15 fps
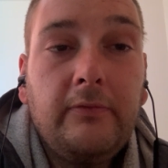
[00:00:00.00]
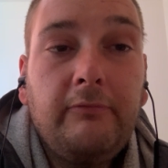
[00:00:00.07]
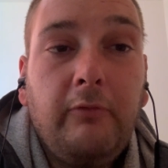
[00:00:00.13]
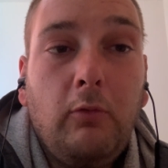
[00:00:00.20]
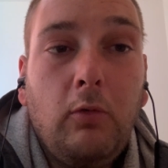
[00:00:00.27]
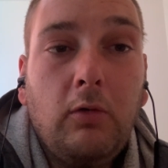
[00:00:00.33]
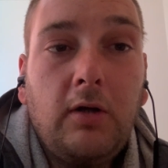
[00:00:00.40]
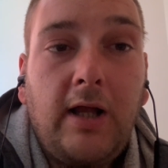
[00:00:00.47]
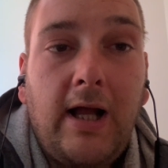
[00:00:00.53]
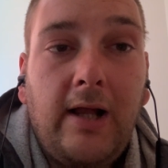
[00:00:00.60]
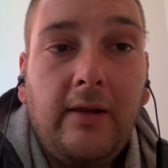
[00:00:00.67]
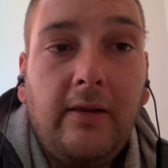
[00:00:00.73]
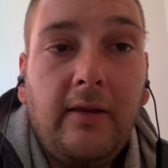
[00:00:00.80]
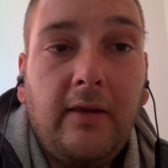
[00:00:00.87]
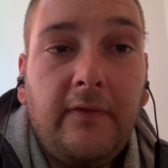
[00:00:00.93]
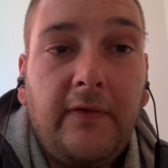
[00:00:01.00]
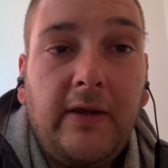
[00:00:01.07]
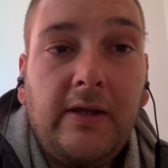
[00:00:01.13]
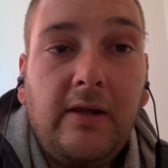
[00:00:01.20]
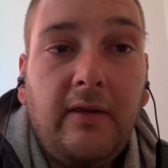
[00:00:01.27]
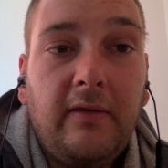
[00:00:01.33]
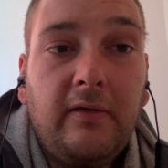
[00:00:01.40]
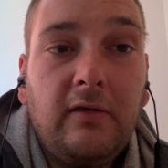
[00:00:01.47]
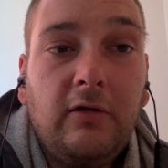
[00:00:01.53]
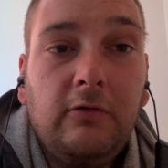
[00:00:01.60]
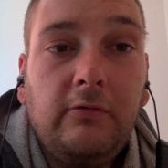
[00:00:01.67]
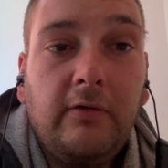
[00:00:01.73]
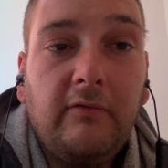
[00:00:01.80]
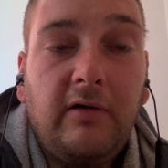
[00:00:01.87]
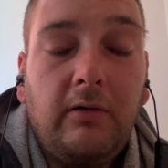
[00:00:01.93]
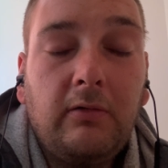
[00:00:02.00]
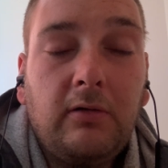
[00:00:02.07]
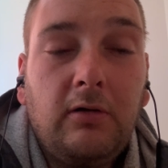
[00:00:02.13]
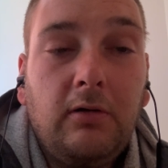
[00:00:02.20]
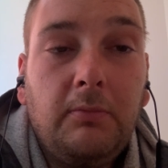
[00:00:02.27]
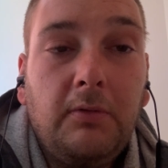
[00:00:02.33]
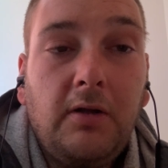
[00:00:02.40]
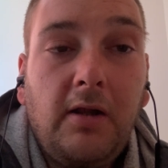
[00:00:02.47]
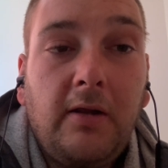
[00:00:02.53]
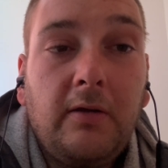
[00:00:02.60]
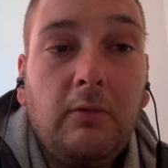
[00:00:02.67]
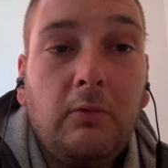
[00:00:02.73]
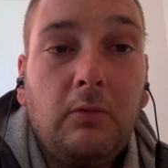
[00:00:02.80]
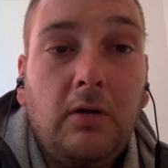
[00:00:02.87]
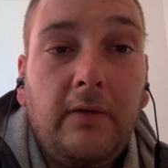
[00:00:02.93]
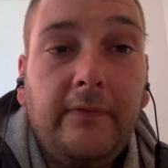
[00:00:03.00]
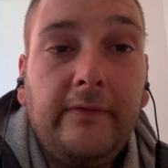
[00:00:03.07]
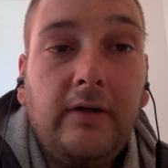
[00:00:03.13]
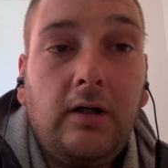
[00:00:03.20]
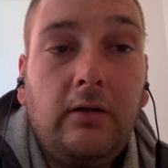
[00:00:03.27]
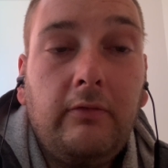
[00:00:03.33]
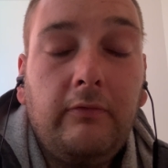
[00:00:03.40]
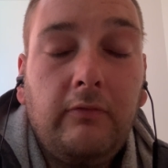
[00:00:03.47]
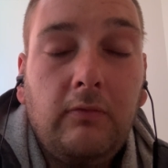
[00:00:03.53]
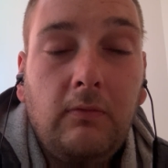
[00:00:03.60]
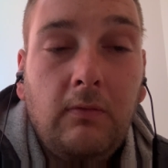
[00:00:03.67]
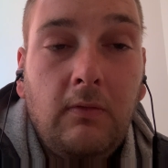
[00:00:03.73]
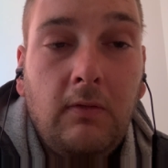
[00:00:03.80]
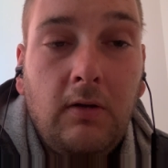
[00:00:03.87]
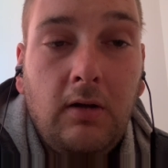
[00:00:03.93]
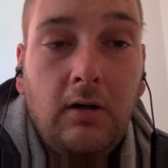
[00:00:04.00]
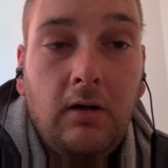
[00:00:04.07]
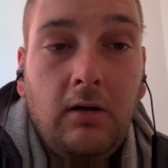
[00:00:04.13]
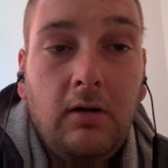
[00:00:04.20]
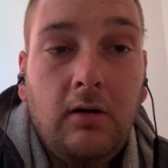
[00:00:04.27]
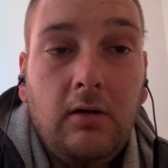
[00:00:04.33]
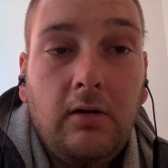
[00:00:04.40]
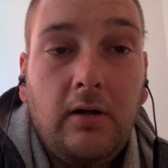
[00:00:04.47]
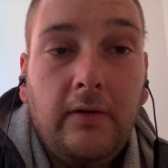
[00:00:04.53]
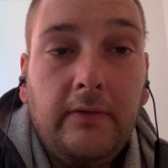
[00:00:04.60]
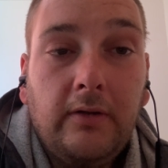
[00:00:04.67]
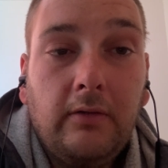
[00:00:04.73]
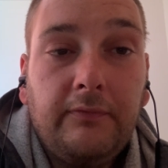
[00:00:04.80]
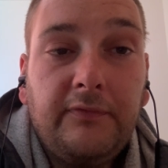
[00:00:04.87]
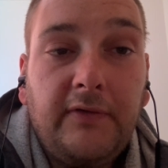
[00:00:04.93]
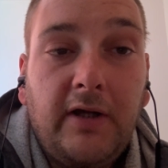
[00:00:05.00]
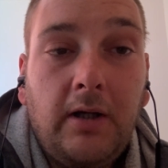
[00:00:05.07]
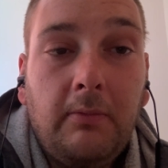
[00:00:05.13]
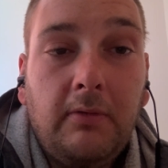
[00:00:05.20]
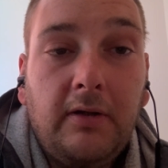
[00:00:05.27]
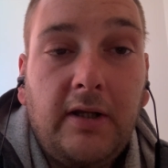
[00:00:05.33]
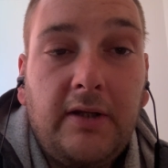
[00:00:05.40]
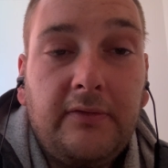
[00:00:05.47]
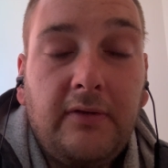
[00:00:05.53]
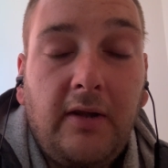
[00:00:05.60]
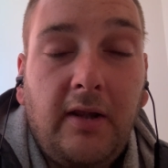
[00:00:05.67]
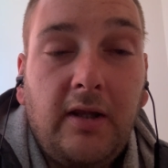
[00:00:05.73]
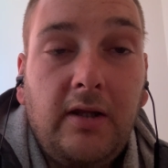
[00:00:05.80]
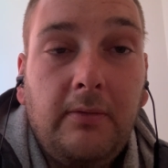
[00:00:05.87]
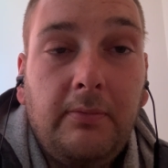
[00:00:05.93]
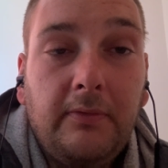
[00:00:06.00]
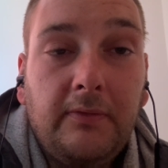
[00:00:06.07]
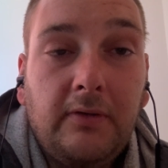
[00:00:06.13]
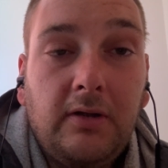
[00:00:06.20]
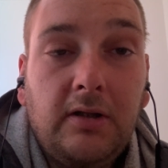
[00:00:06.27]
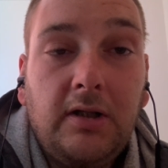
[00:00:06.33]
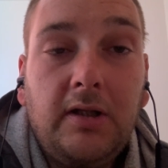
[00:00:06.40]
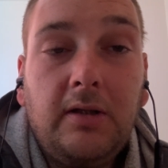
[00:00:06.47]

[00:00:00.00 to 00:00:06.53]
4 cans a day isn't loads of alcohol, but it's still enough to help me get to sleep at night.